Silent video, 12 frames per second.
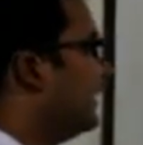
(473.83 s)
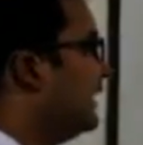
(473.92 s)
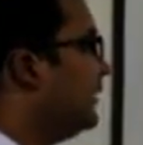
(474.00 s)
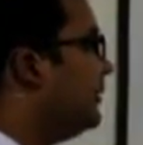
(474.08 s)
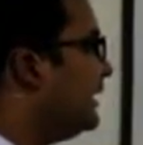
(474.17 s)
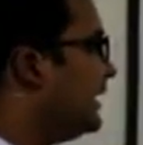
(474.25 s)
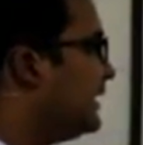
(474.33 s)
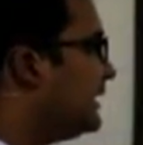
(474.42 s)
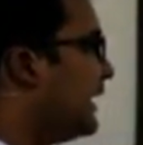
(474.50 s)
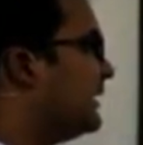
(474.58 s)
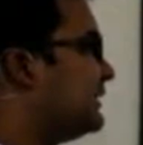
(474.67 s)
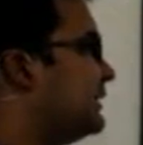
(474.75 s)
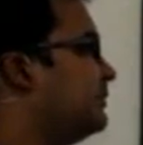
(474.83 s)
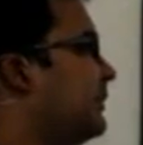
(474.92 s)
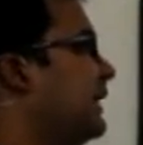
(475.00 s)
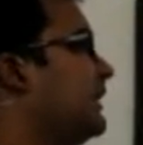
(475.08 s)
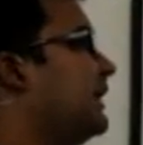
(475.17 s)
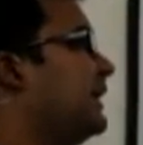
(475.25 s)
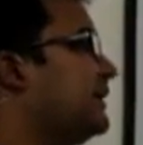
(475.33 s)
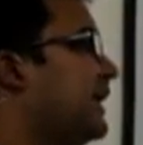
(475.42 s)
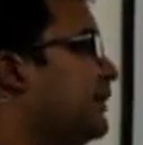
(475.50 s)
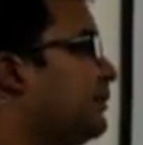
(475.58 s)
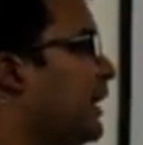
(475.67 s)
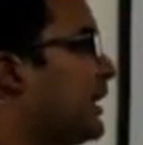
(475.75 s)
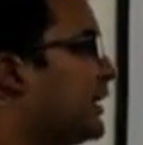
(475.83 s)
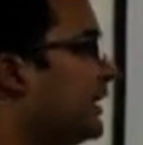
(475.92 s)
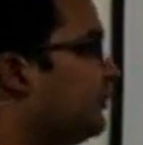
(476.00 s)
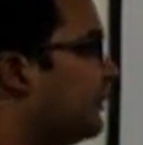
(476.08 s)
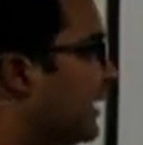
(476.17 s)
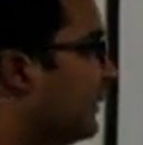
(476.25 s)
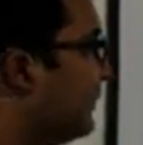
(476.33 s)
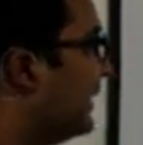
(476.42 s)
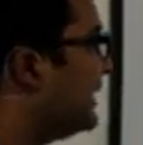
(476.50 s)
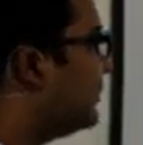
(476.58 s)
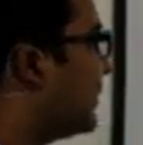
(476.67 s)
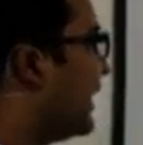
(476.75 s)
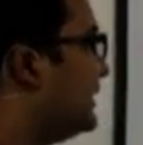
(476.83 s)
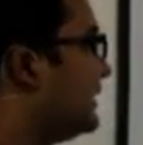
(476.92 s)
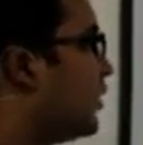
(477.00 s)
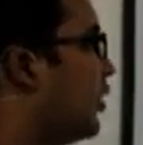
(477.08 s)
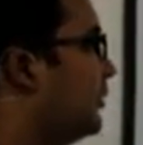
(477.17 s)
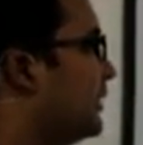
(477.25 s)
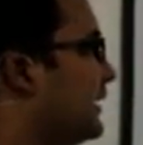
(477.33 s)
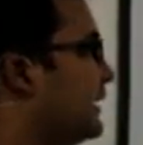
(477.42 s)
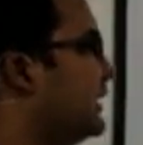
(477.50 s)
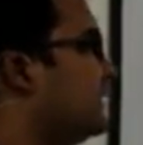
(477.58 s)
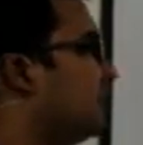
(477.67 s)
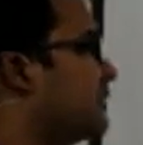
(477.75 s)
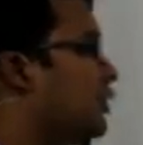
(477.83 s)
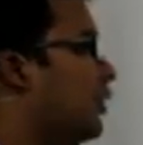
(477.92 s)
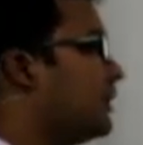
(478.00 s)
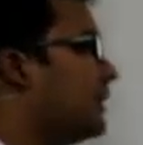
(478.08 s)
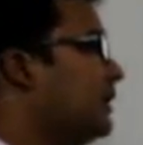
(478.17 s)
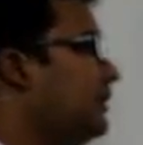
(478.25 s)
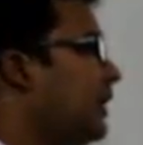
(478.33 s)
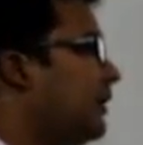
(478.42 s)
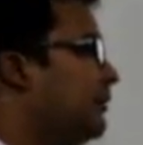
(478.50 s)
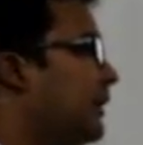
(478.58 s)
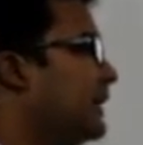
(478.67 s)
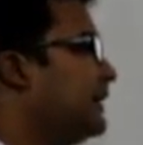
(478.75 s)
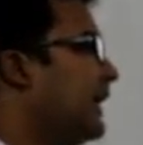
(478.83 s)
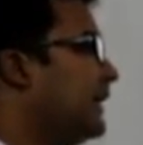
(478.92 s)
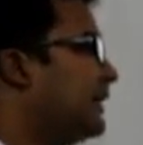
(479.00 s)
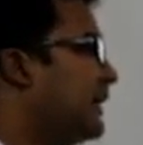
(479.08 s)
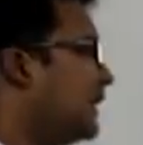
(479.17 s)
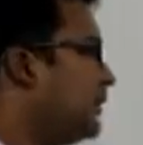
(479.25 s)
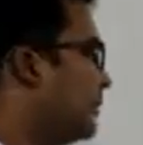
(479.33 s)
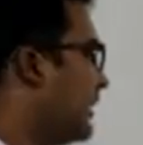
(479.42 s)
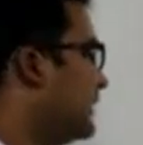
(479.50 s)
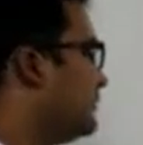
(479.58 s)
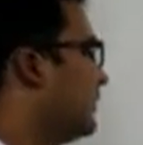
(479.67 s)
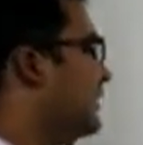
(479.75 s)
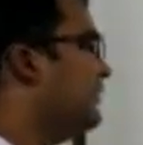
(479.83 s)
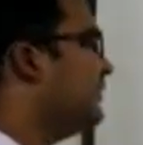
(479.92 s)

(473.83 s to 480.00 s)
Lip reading: Fundamental analysis maintain that market may misprice a commodity in the short run, but that correct price